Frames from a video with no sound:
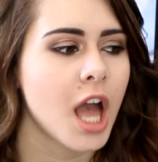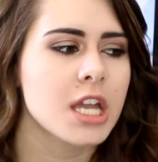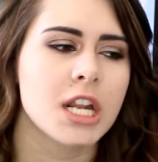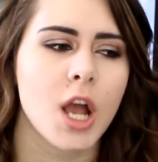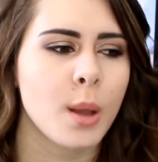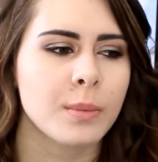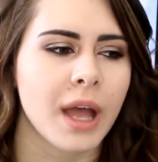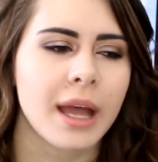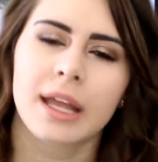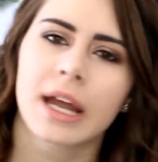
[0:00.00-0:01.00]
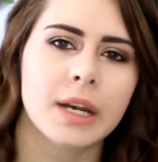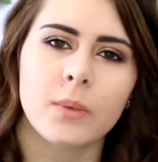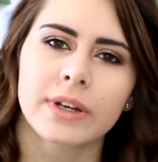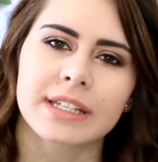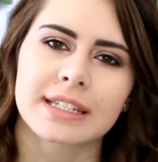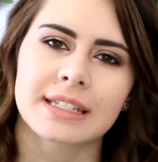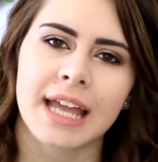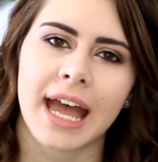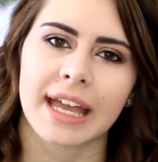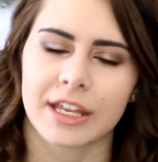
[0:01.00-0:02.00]
you know, I kind of want a
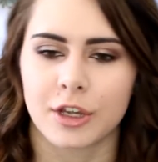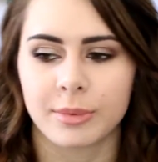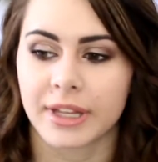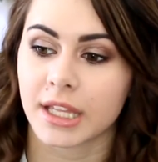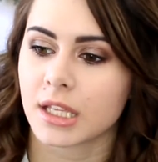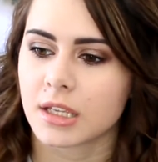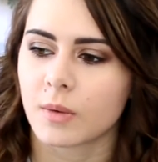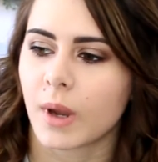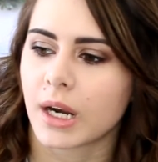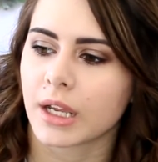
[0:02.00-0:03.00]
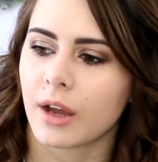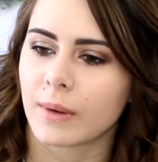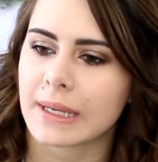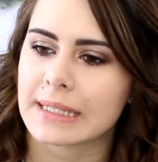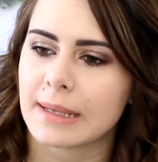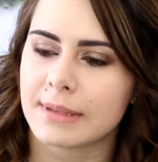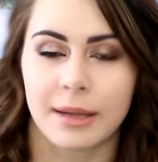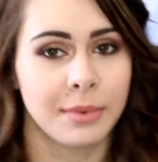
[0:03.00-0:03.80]
snack, and he'll be like, you want to go get something?